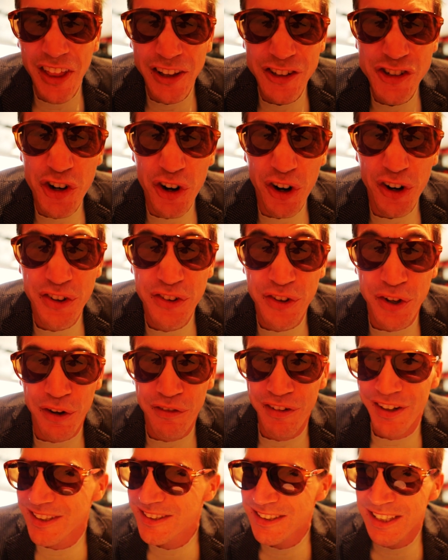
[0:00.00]
at the church
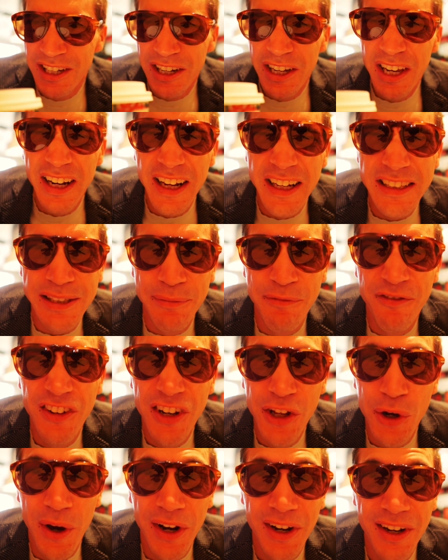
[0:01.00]
service. Gonna get some
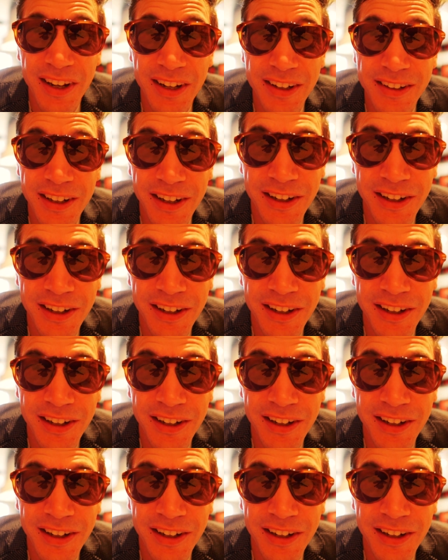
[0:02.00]
video editing